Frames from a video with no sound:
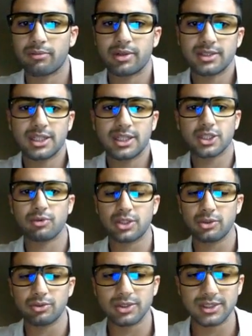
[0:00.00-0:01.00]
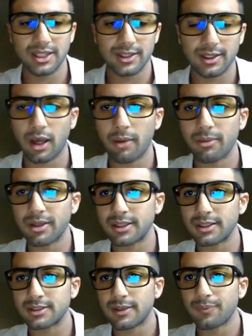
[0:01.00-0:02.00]
But essentially what you would say in the comment
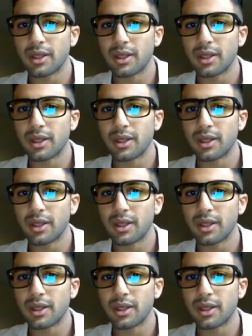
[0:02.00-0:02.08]
is,